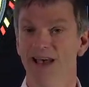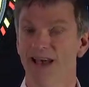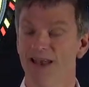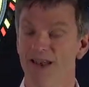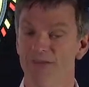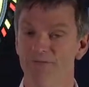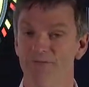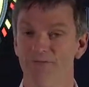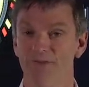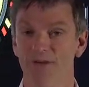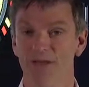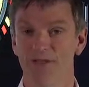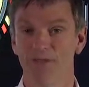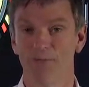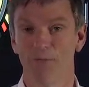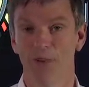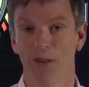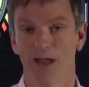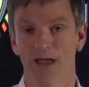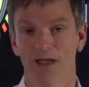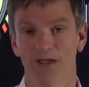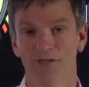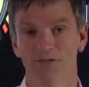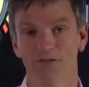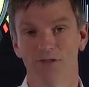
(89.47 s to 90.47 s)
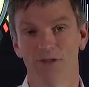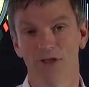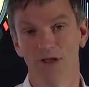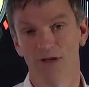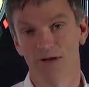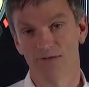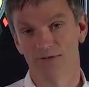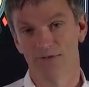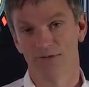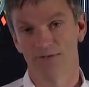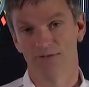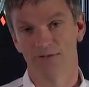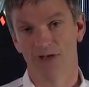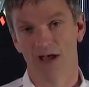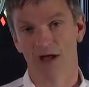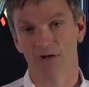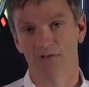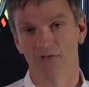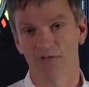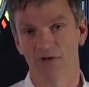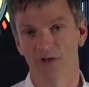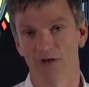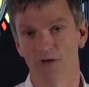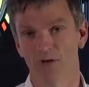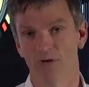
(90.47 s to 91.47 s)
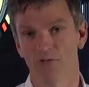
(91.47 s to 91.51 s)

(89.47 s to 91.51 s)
and in fifth place from Valtteri,